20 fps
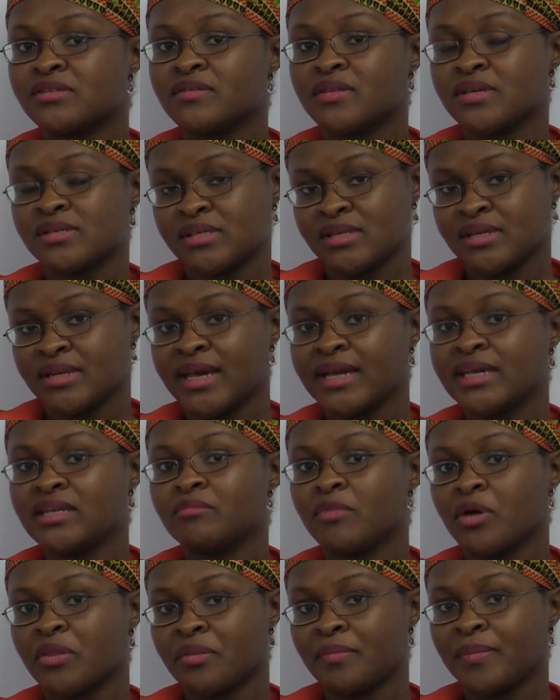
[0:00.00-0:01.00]
So there's a
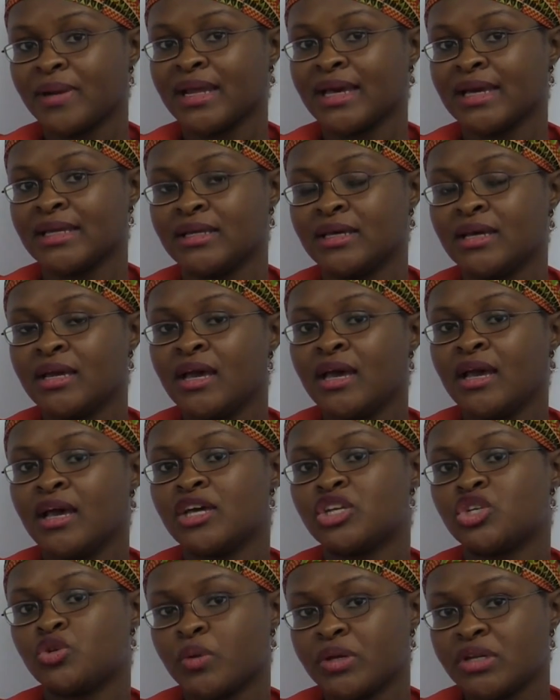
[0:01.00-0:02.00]
9-month plan,
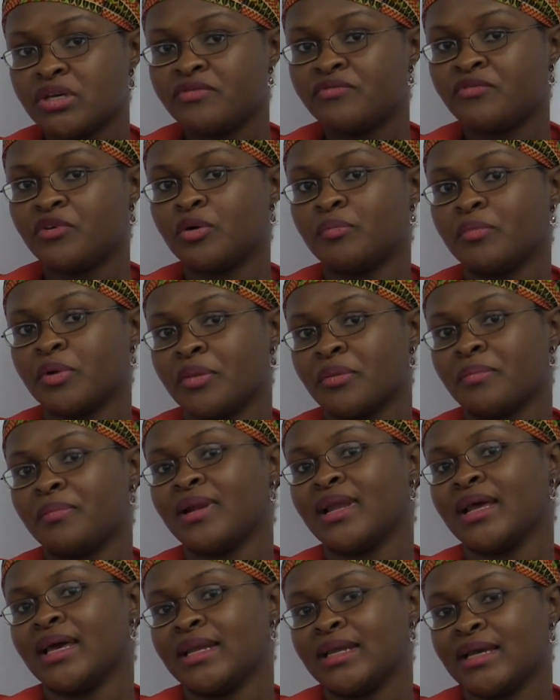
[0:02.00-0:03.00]
a 24-month
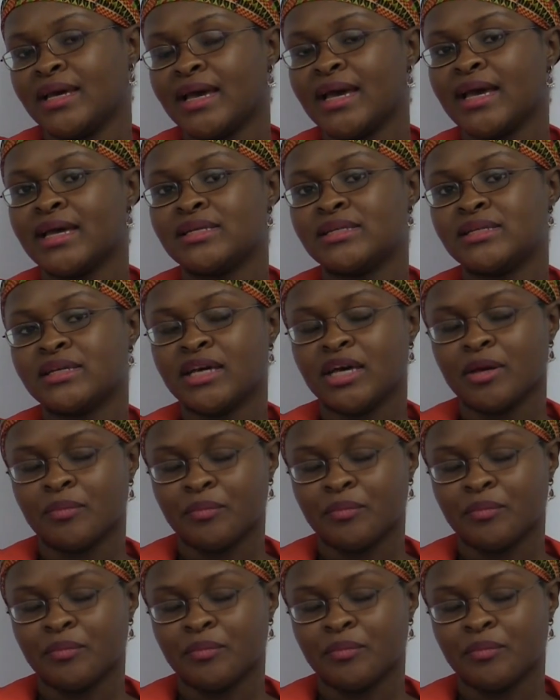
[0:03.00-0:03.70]
plan, and